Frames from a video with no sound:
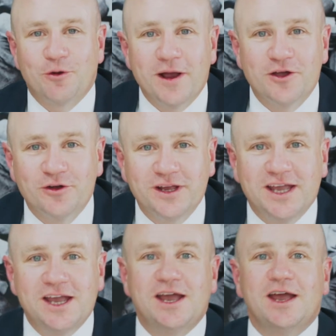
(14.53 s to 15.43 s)
Greg Ernie
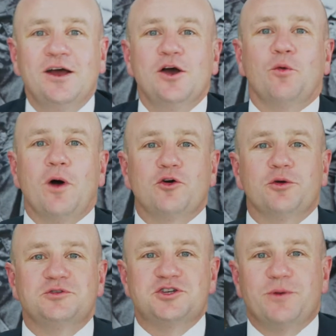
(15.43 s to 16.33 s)
here.
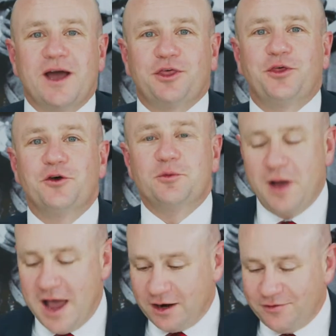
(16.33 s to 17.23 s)
Welcome to our third
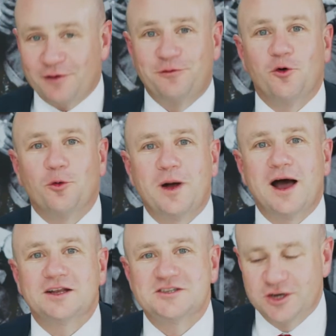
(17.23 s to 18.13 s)
part of our
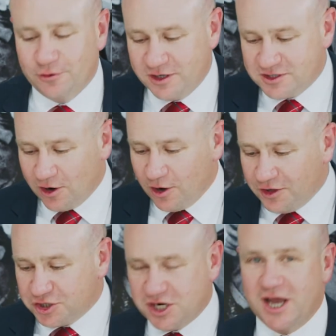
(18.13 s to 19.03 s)
four-part series on
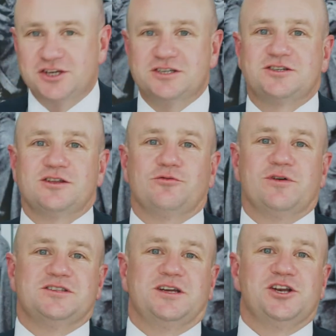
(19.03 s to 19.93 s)
the changes to the
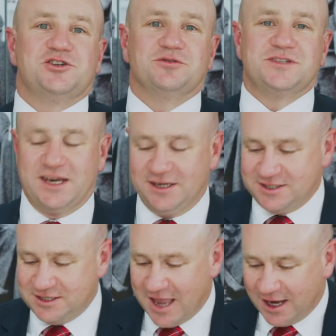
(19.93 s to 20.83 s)
Residential
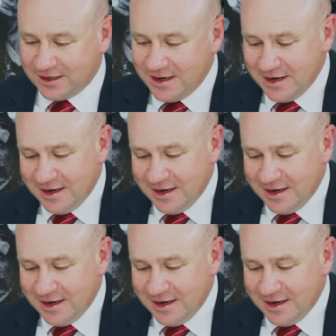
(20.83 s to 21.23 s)
Tenancies Act.